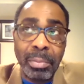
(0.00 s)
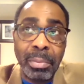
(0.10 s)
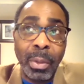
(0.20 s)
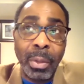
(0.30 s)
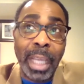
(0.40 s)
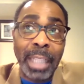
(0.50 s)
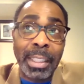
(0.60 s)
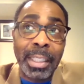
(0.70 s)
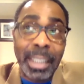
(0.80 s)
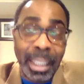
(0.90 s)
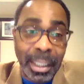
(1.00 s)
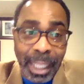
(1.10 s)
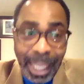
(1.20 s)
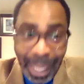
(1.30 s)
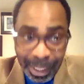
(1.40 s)
can still
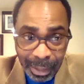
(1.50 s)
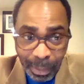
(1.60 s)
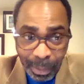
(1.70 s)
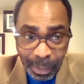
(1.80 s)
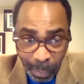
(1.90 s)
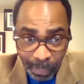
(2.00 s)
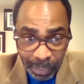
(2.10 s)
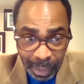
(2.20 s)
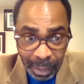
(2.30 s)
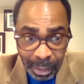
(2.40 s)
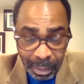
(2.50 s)
get COVID.